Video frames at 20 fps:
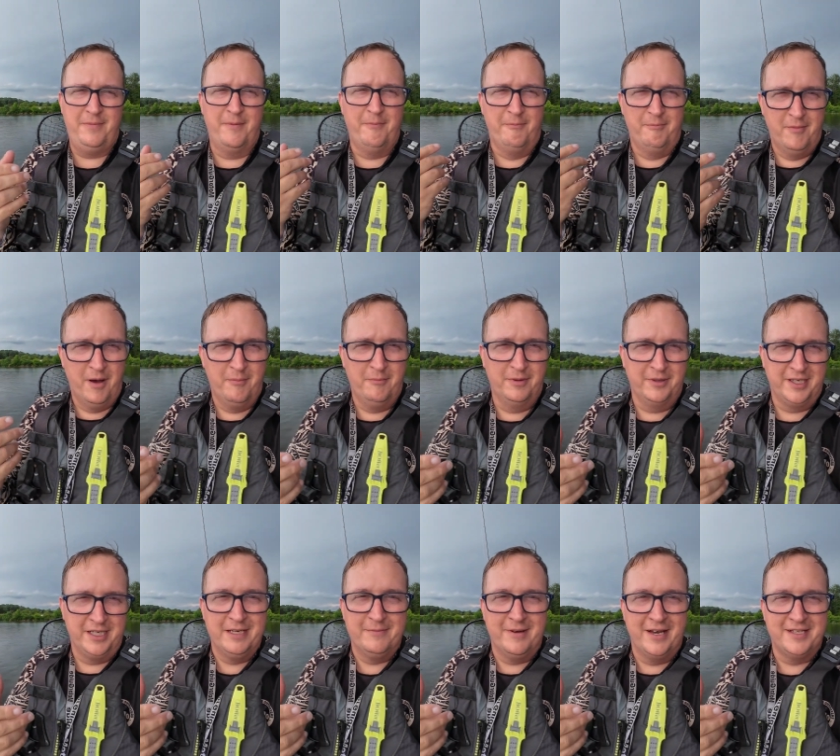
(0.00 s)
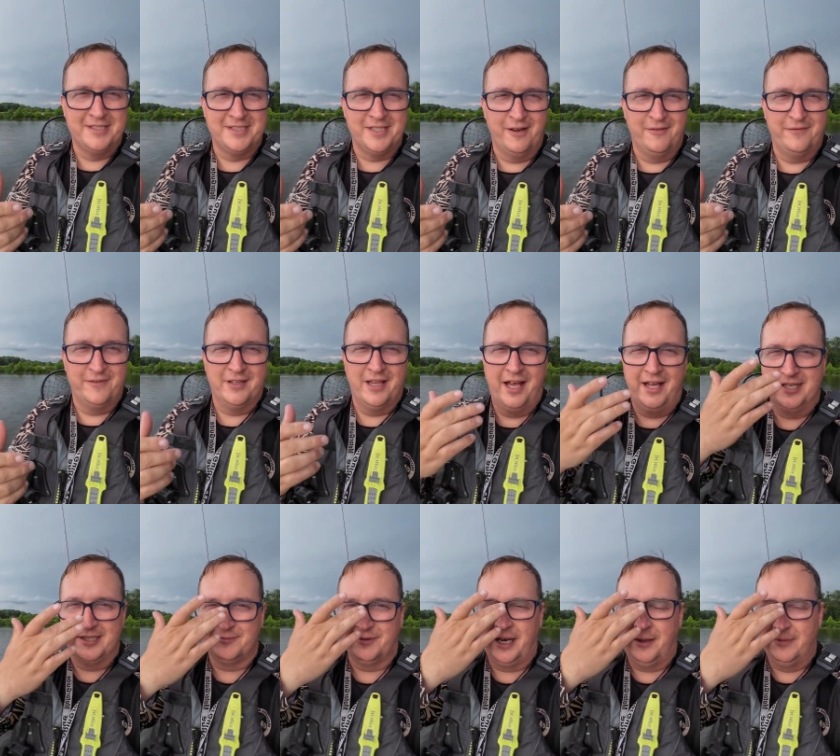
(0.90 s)
I've been mumbling to myself a
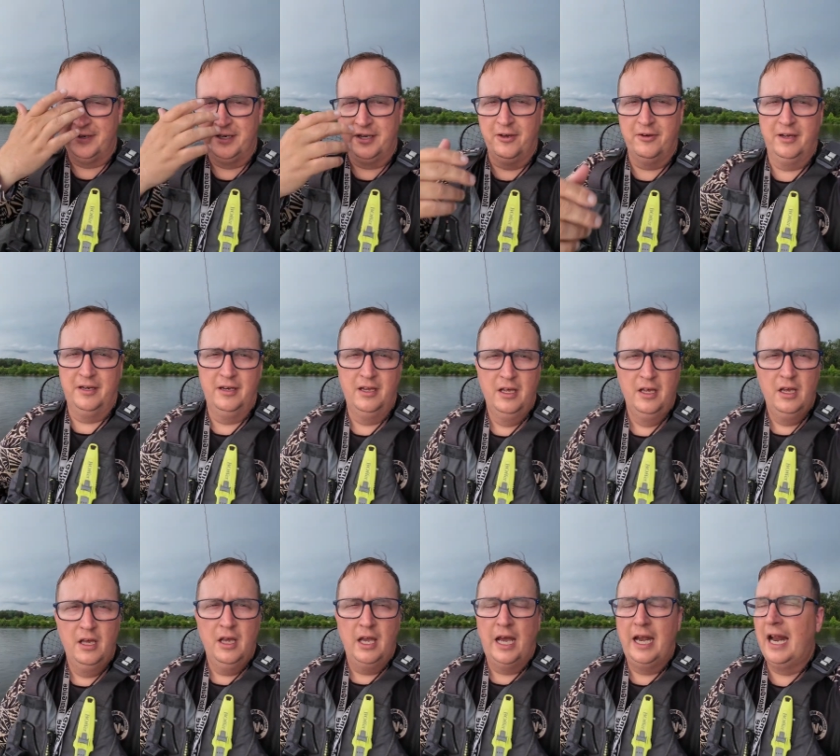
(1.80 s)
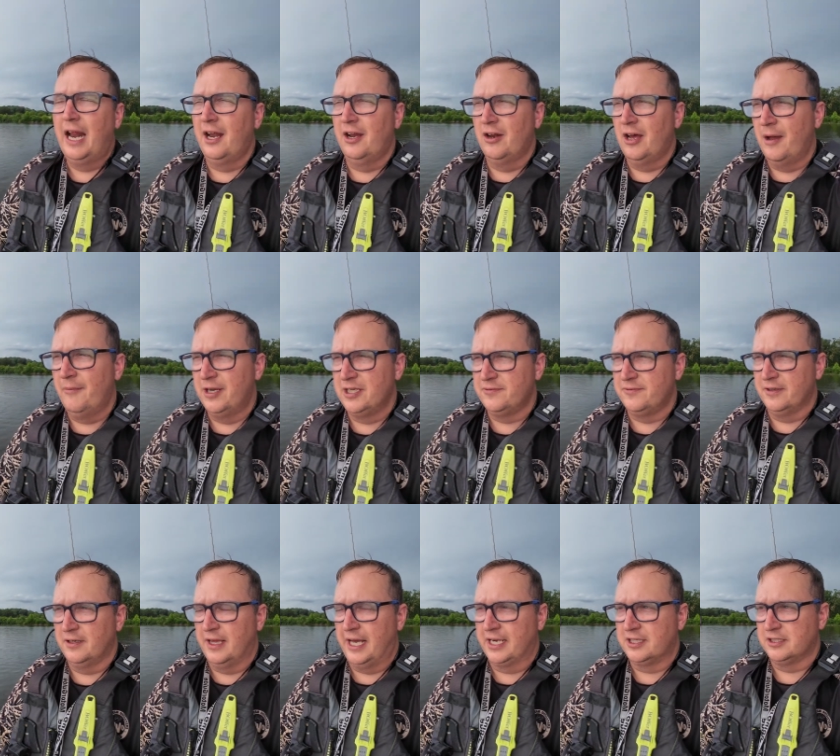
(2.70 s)
lot is what I've been doing. And I don't know how much of
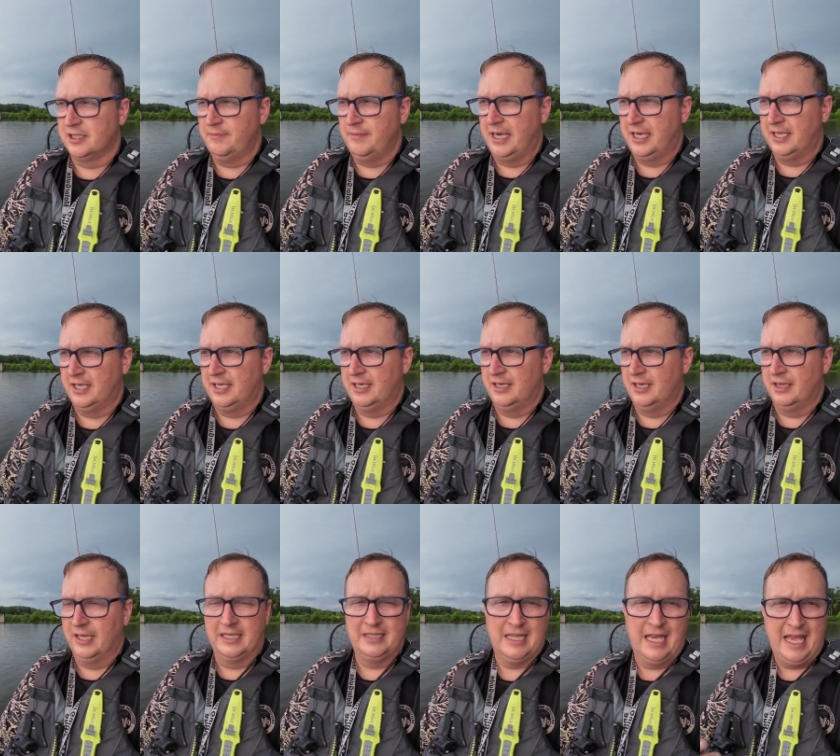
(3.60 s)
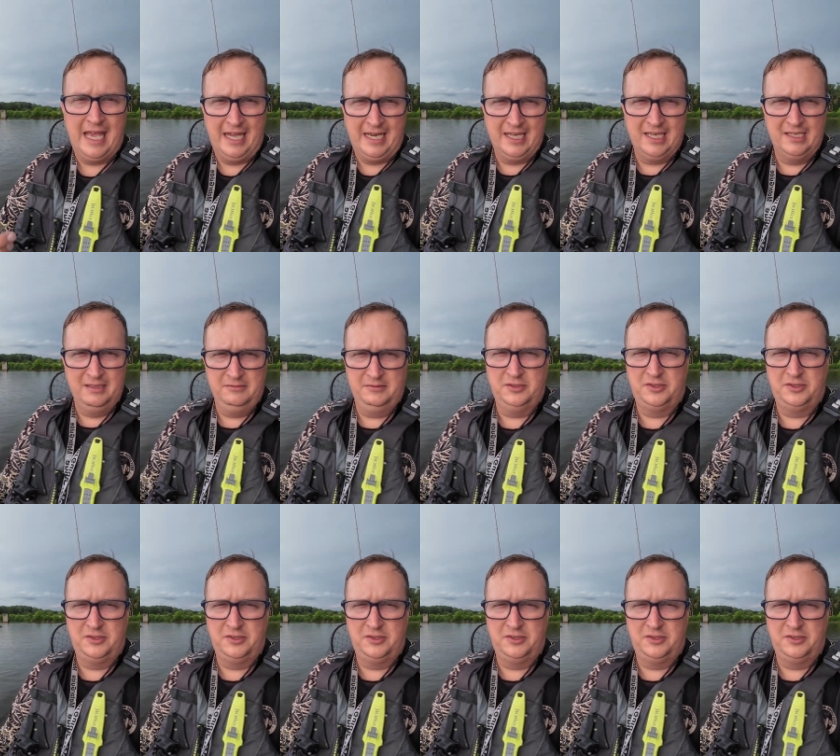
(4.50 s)
it'll actually make it into like the edit.